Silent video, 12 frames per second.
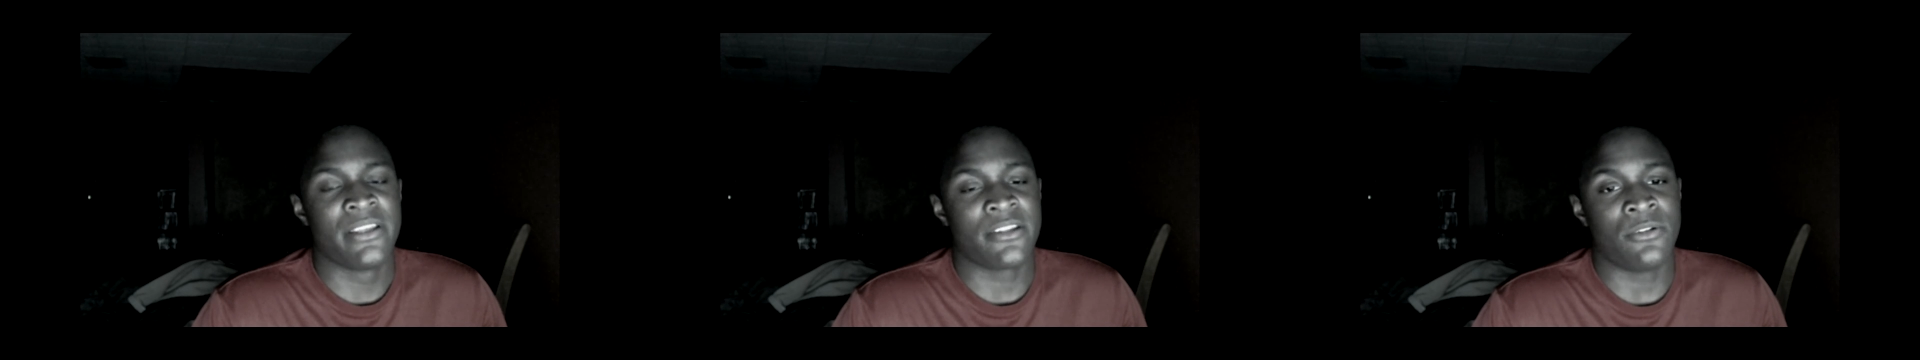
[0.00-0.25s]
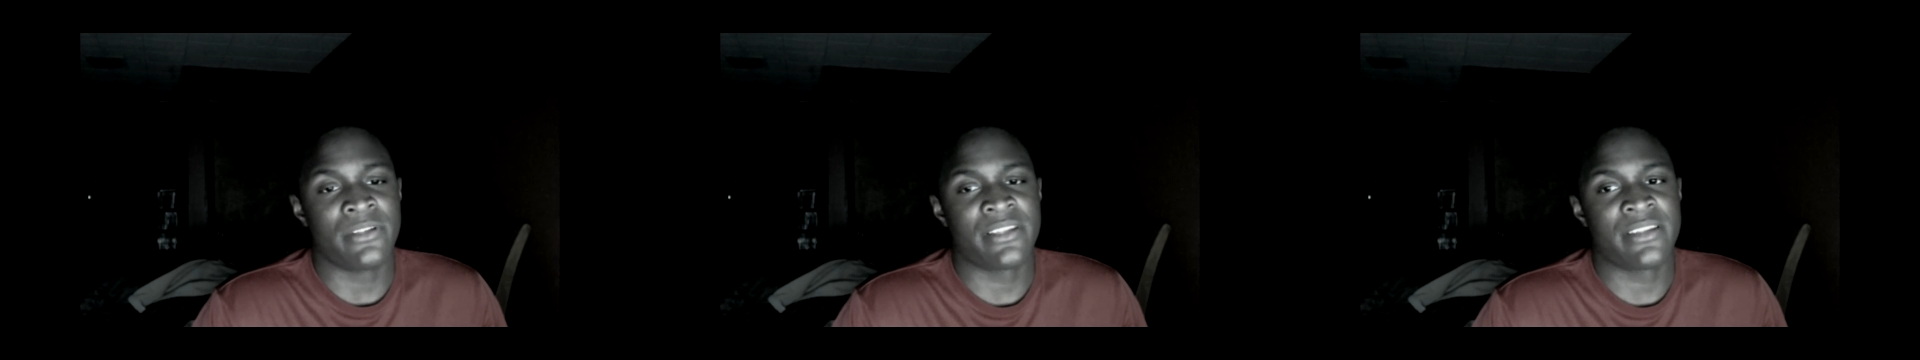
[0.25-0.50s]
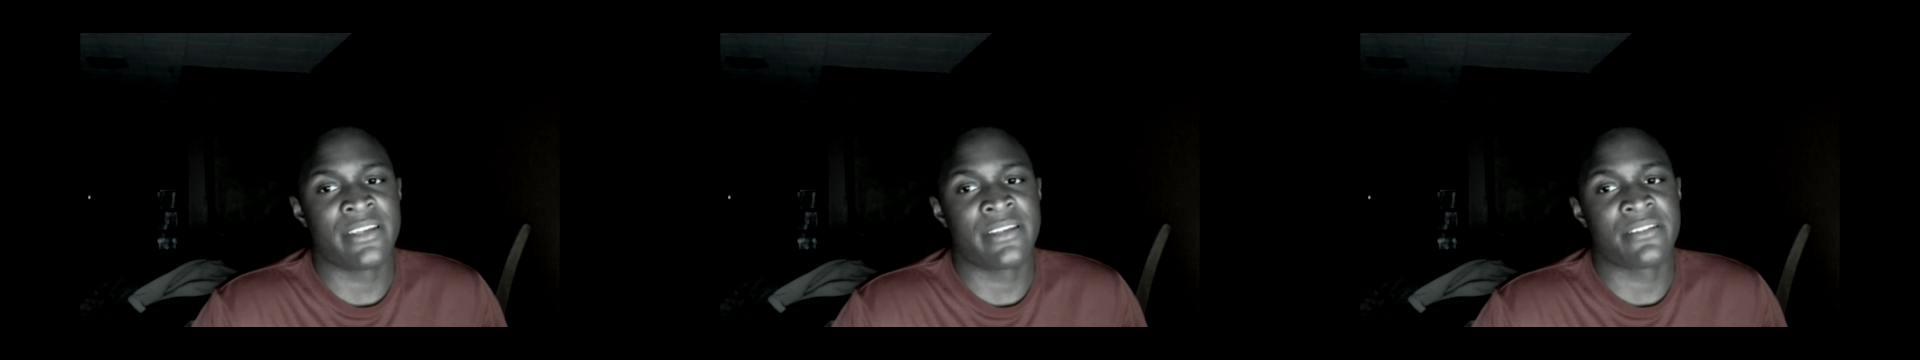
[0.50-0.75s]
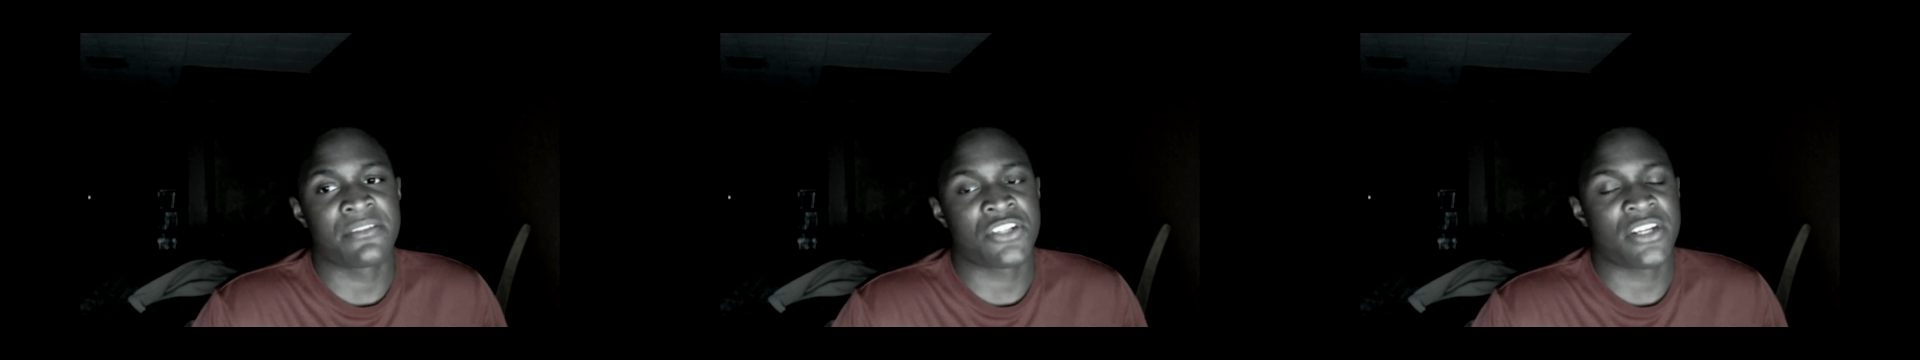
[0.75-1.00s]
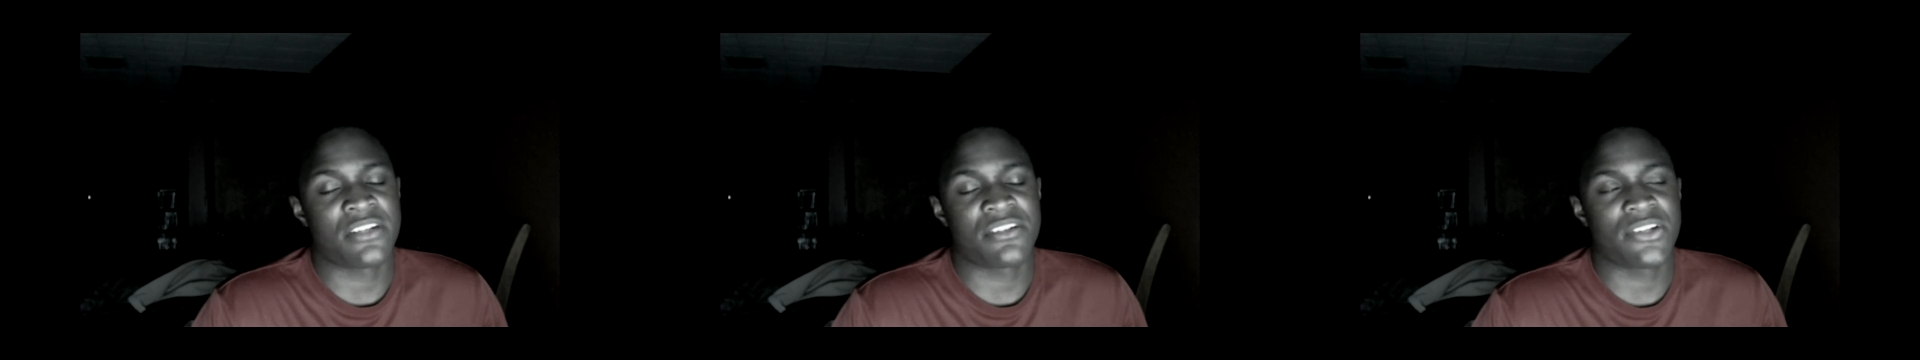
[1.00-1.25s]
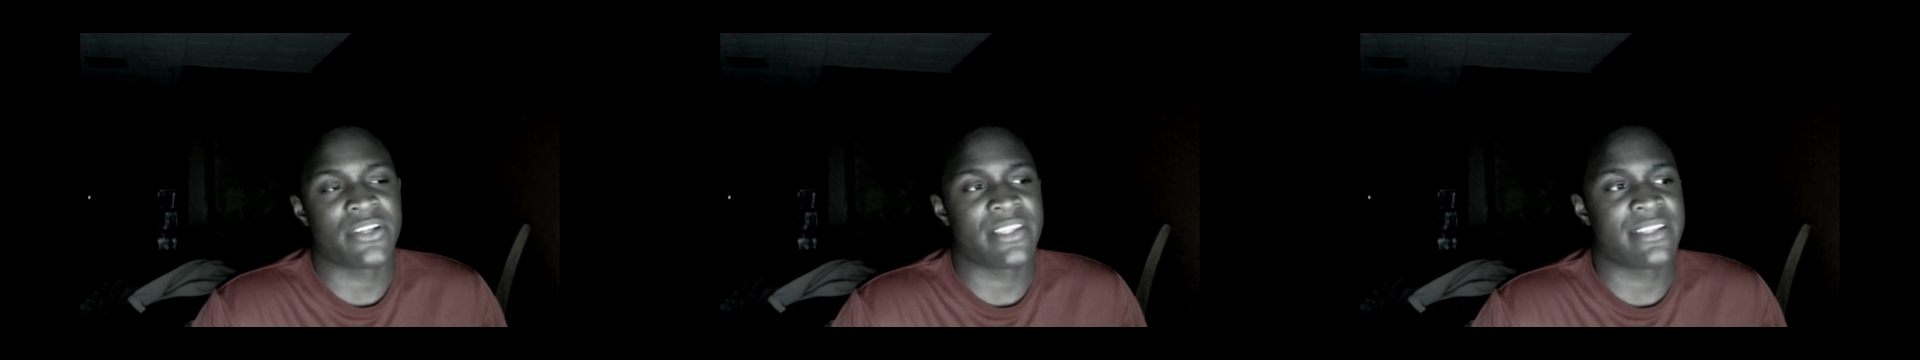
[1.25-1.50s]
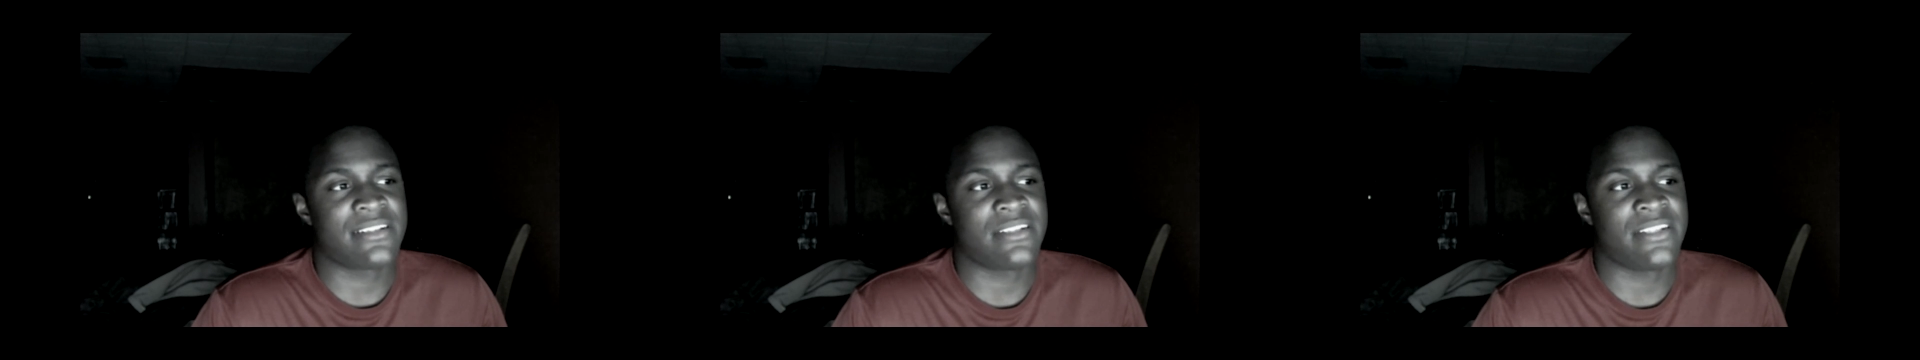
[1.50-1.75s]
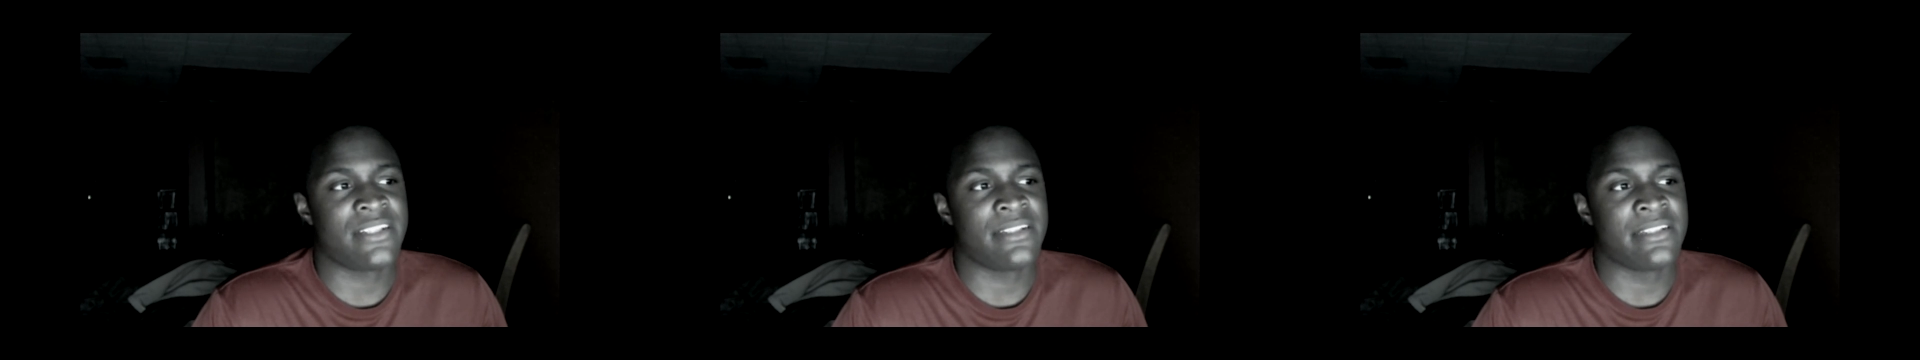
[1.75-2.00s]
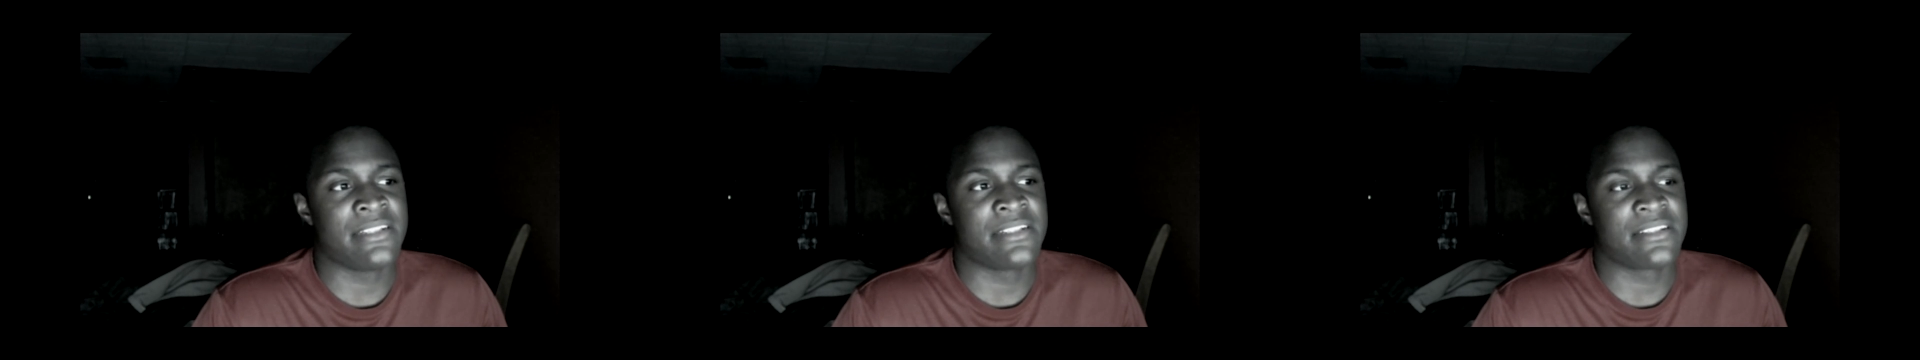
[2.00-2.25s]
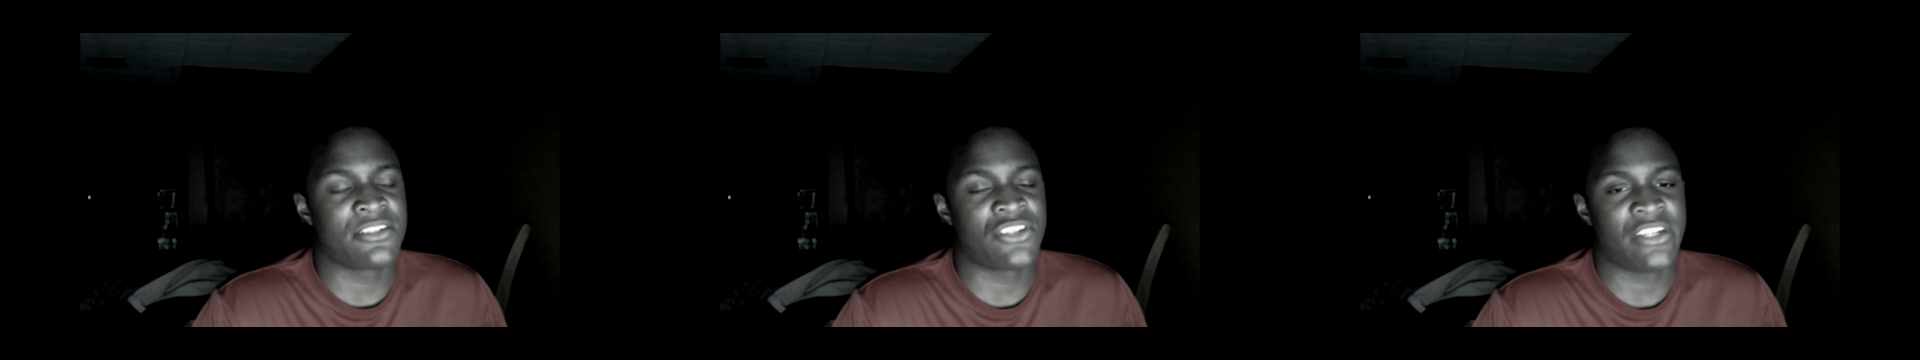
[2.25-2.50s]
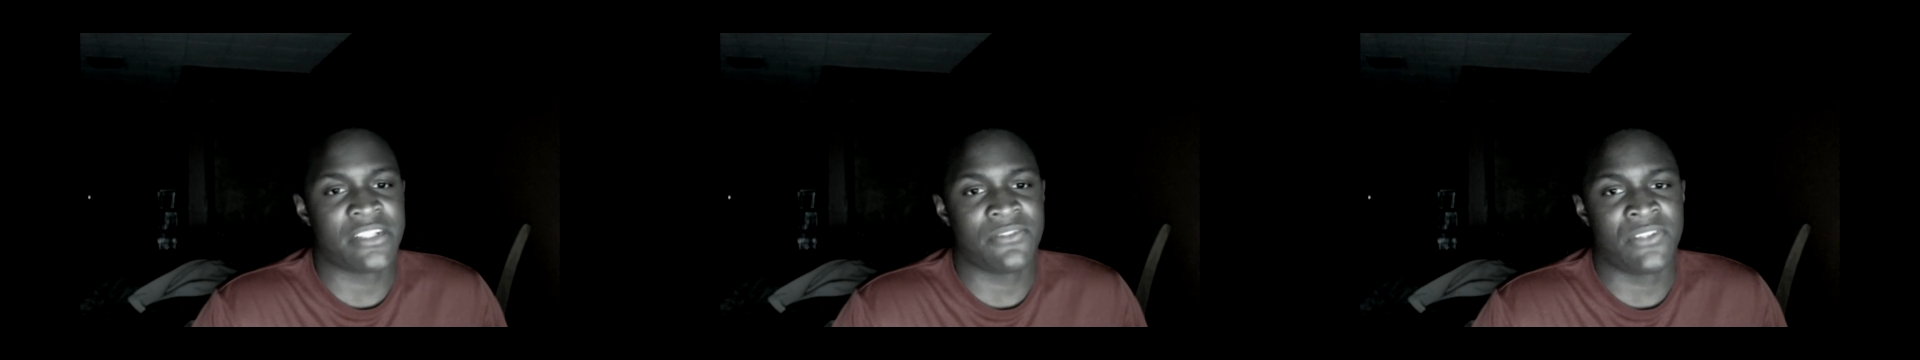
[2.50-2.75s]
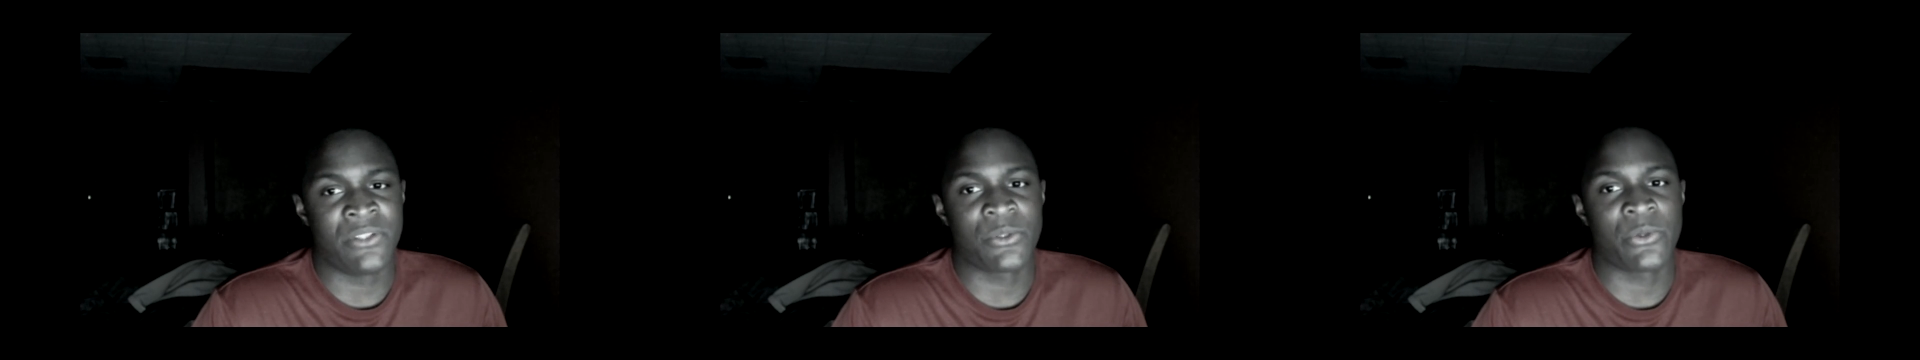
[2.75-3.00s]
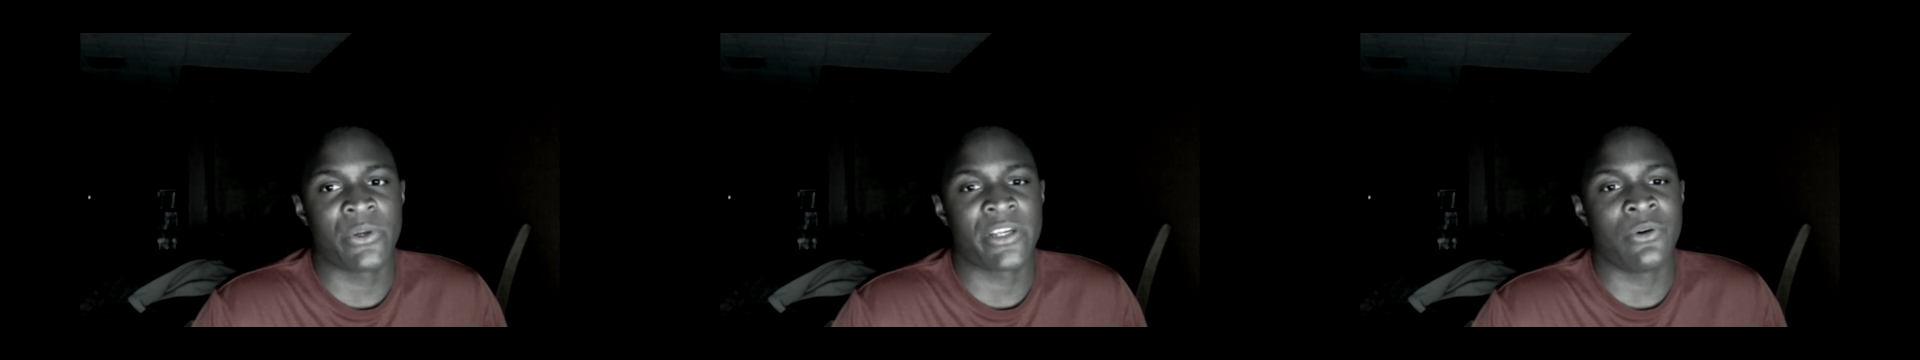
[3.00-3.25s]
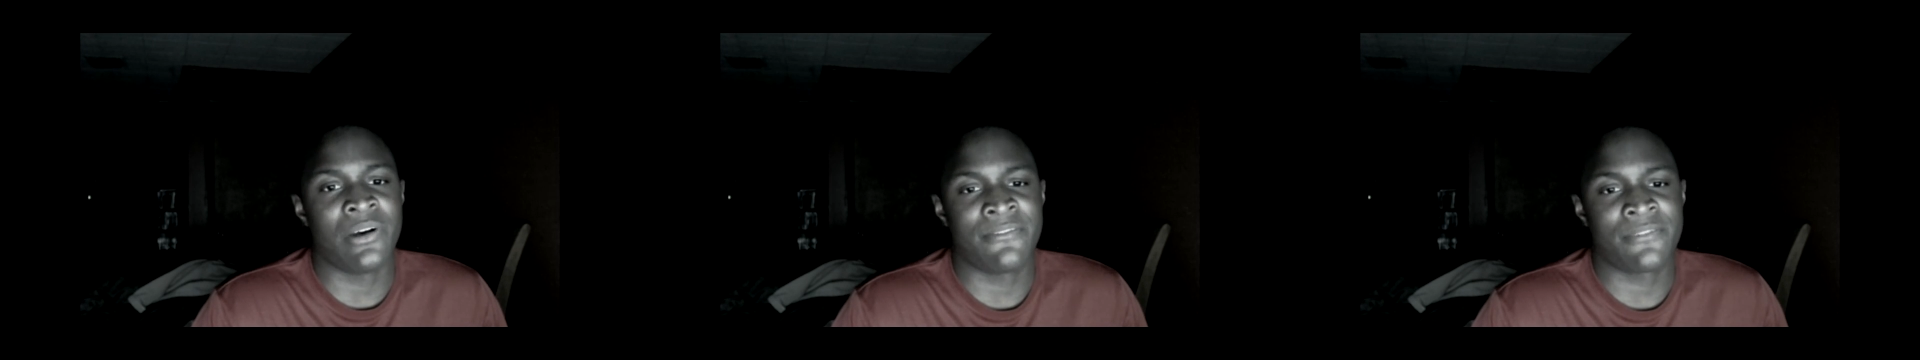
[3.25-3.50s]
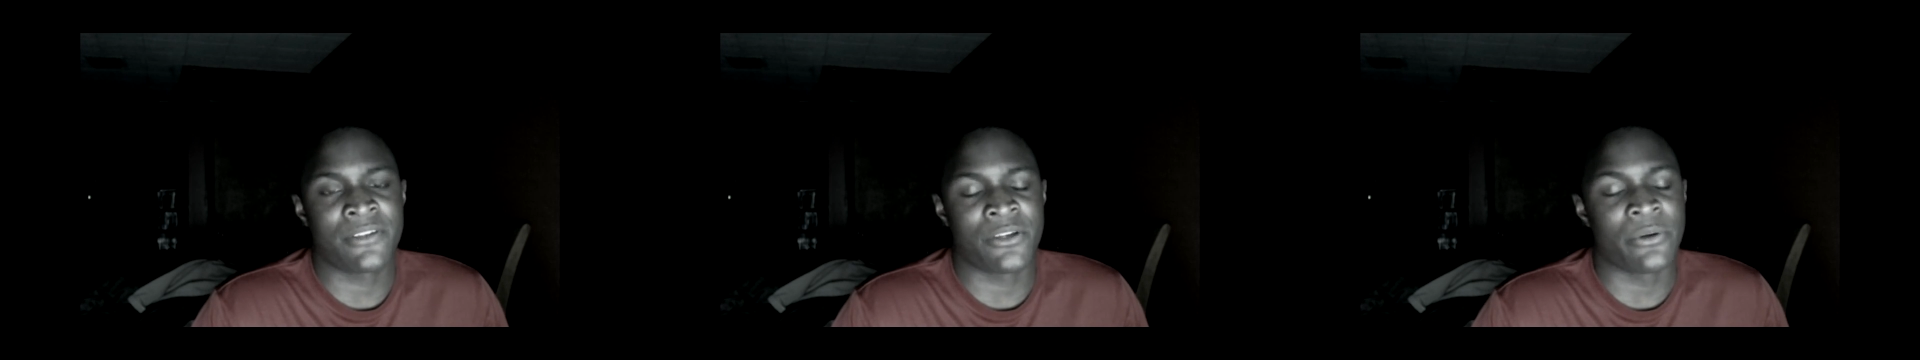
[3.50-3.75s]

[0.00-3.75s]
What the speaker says: The only thing, chances are, they see is the chance of you going off